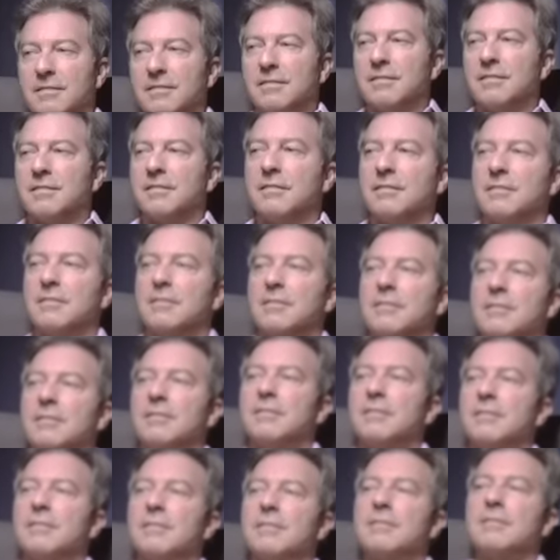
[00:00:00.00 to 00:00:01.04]

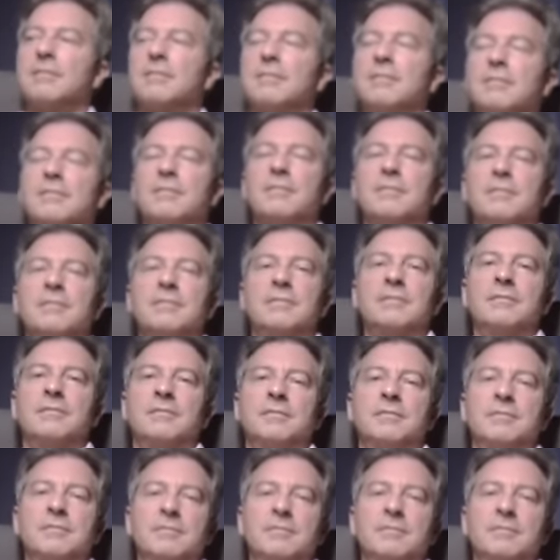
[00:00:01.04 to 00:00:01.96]
(no one is talking)